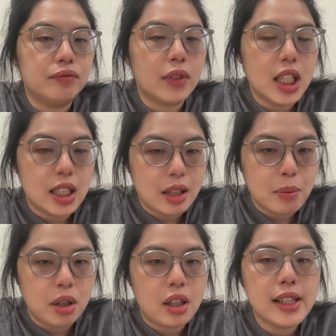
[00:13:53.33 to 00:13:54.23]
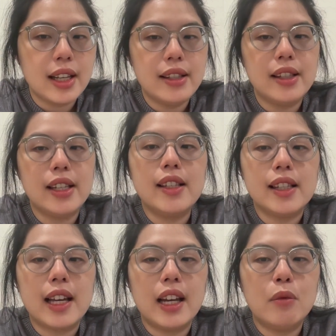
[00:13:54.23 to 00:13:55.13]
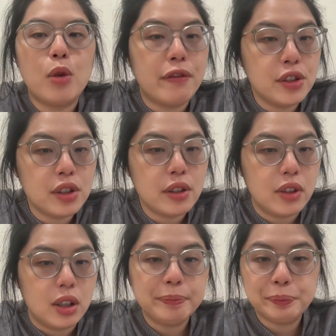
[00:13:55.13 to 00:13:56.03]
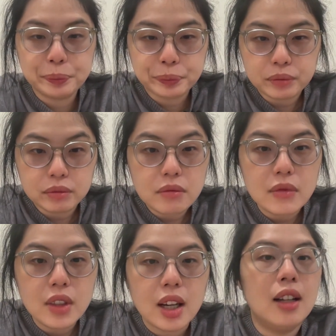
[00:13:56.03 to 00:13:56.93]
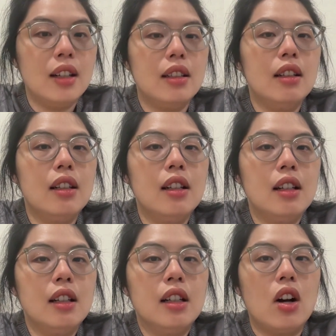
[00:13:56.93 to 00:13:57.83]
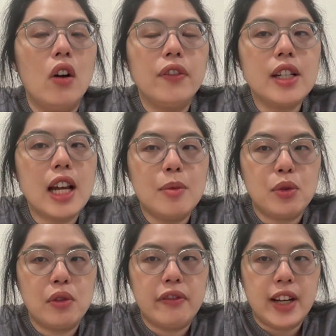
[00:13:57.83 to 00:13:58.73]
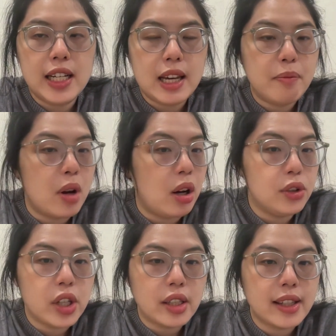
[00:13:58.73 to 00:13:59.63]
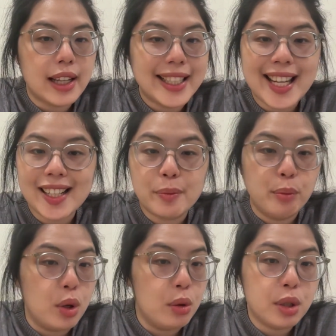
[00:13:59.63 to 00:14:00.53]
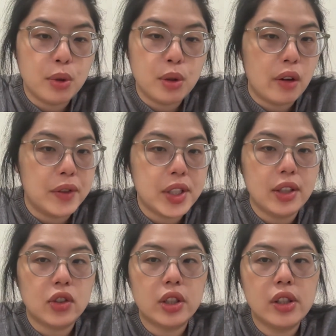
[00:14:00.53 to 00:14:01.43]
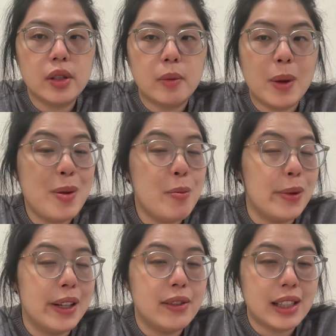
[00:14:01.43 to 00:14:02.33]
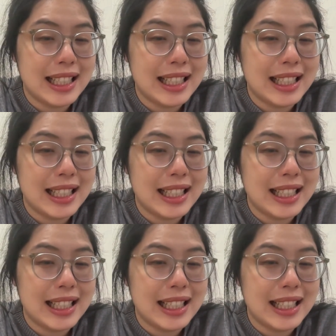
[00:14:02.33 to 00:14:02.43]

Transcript: in the process is that, well, first of all, uh, oftentimes you will find that projects like takes multiple conversations, maybe months in